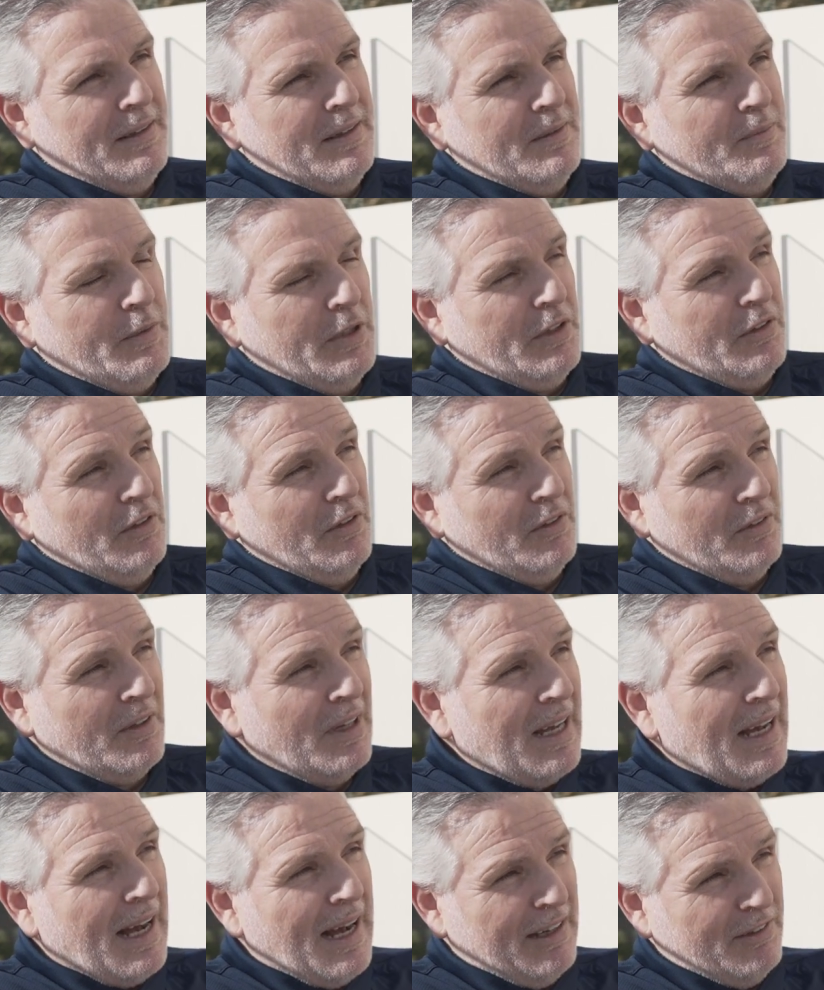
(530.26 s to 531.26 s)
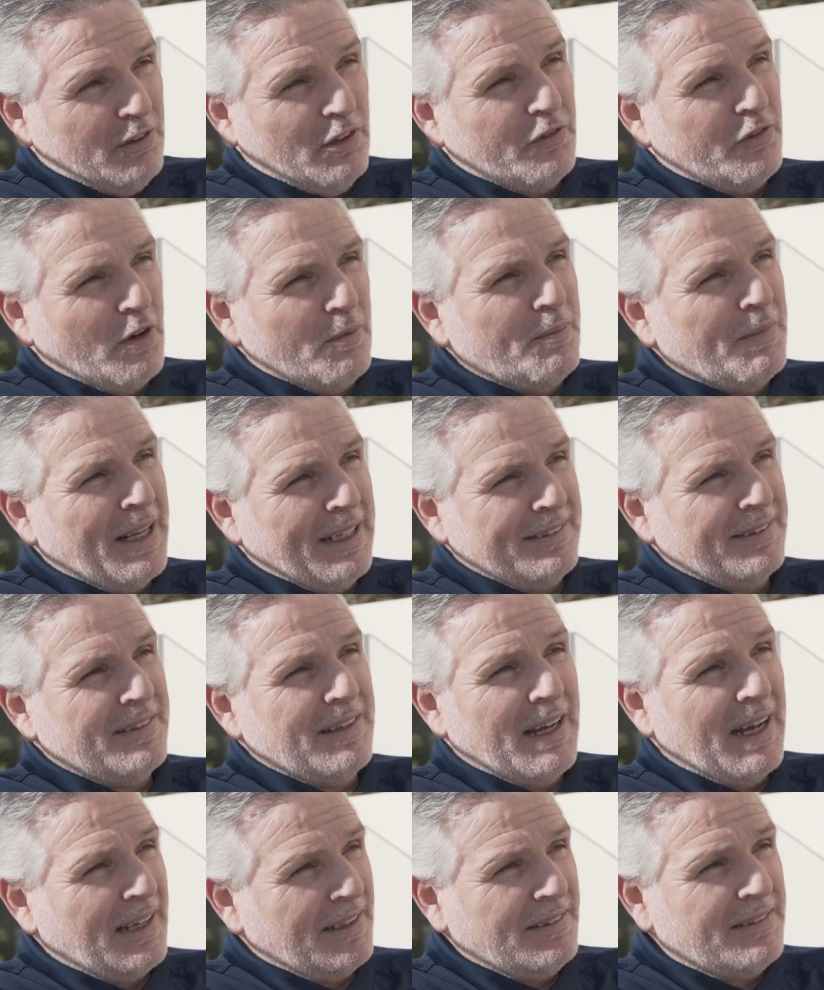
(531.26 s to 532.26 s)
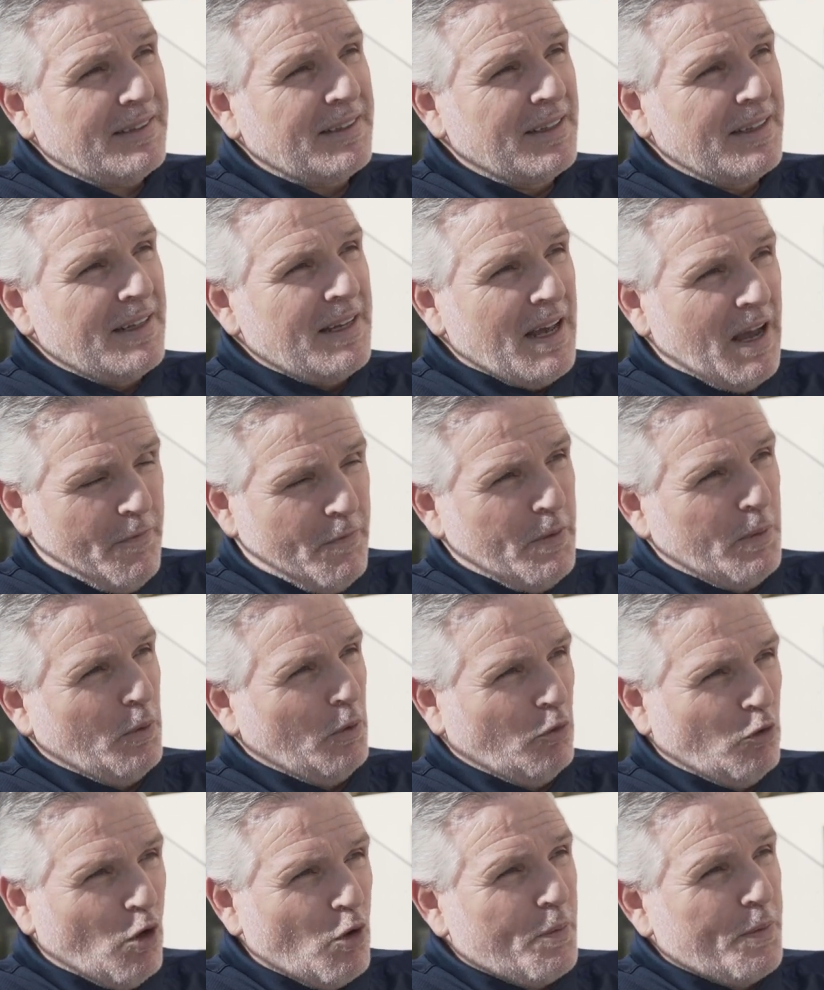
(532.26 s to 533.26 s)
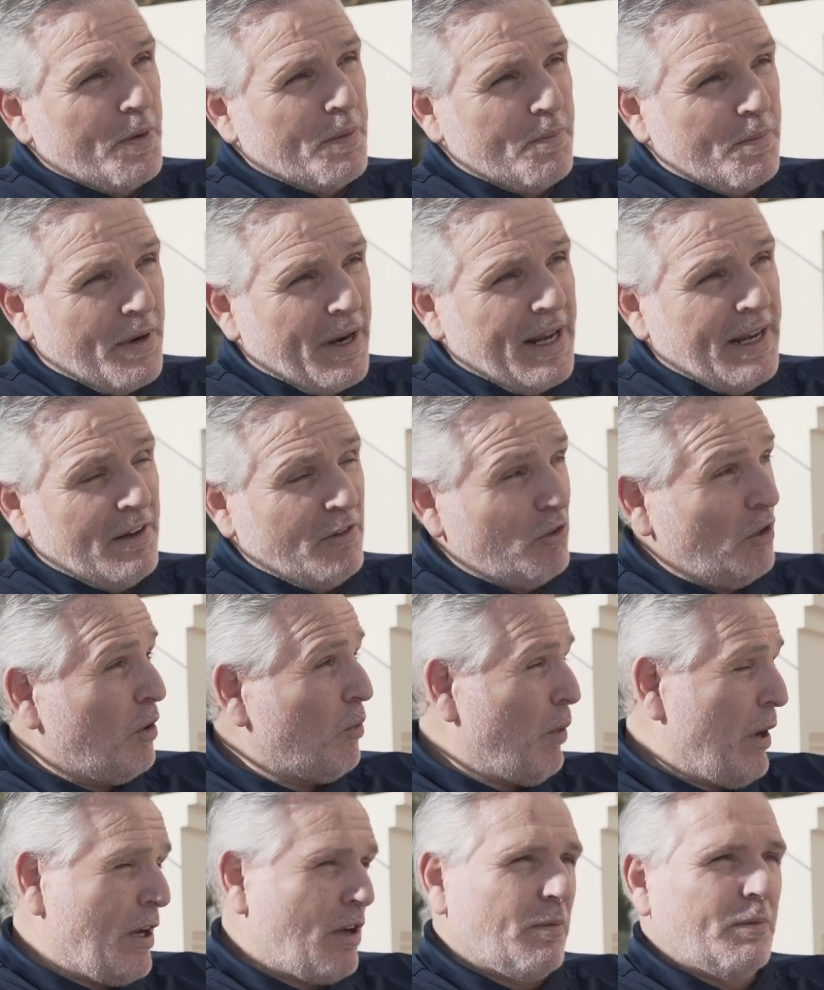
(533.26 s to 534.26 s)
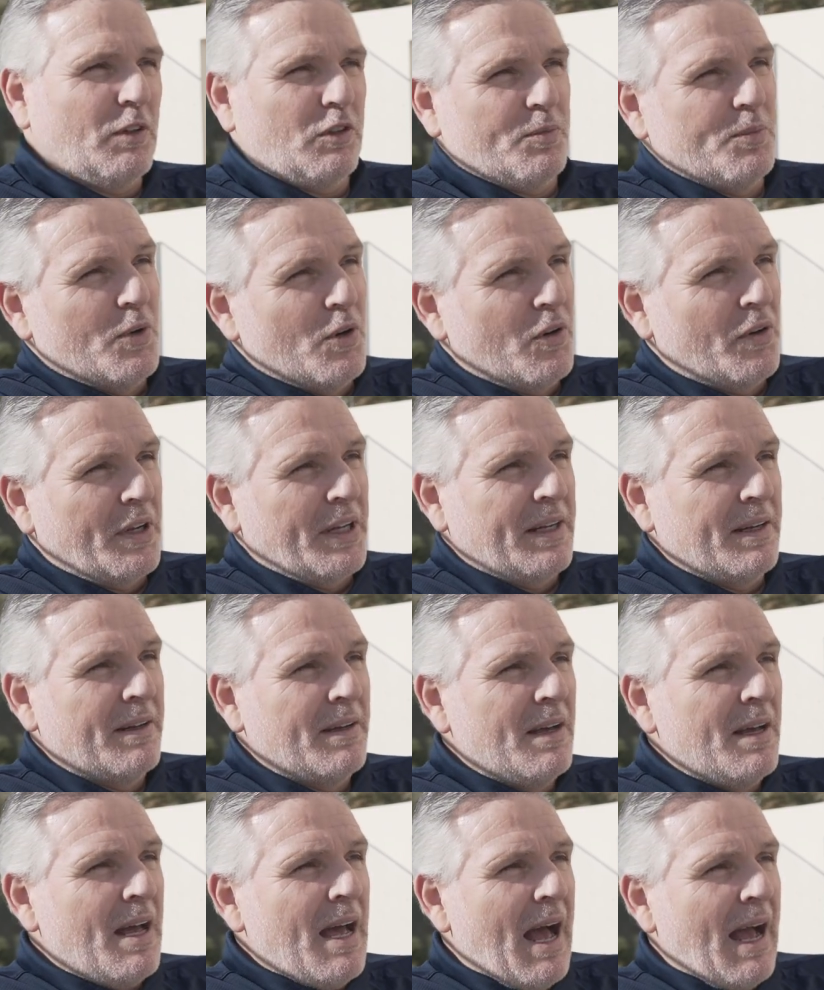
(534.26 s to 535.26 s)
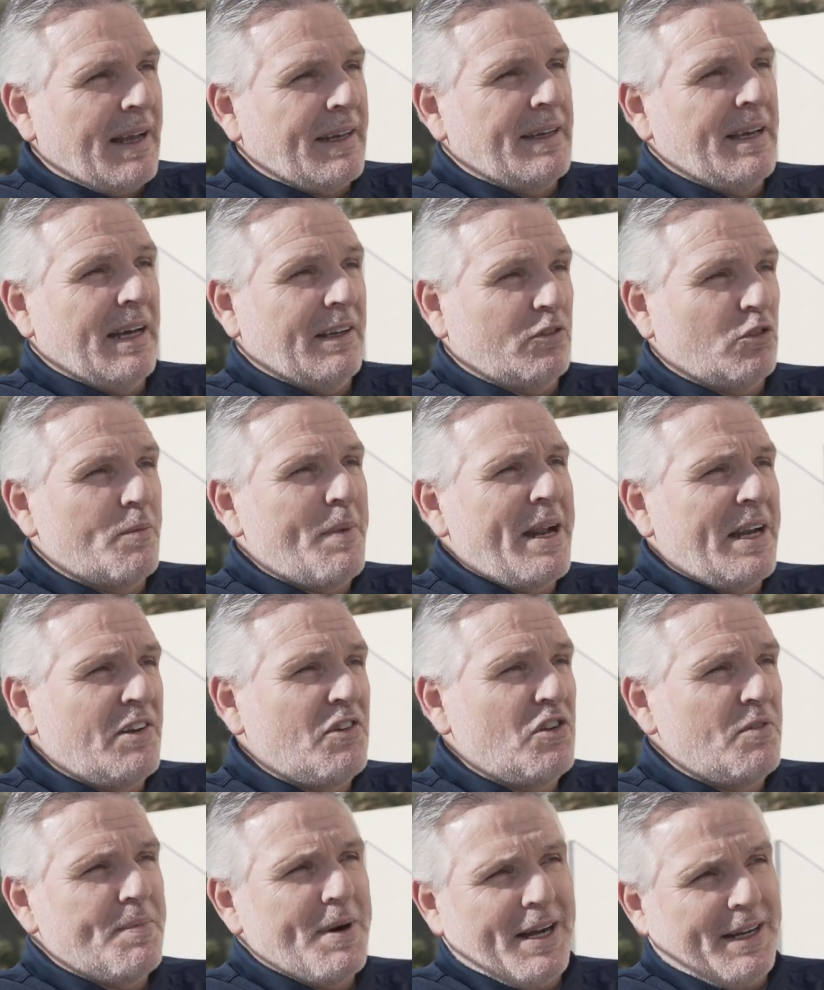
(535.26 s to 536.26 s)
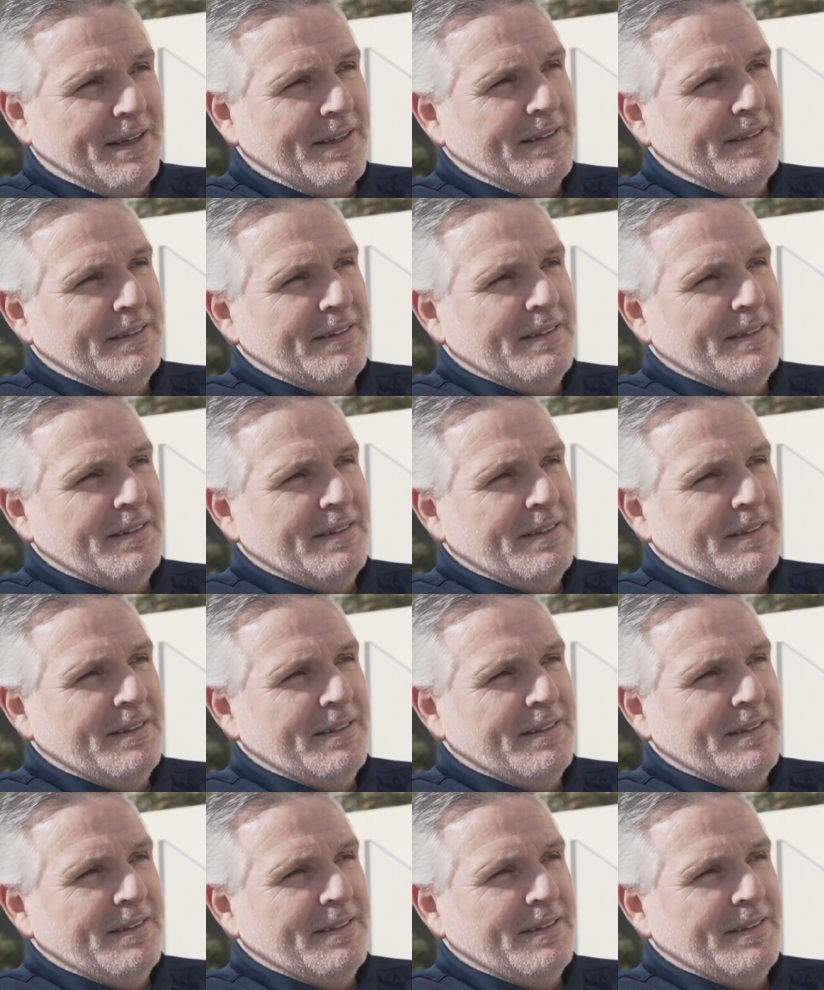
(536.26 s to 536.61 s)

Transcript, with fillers: Because as was from last night, everybody's open and praying he's going to wake up this morning and get some energy back.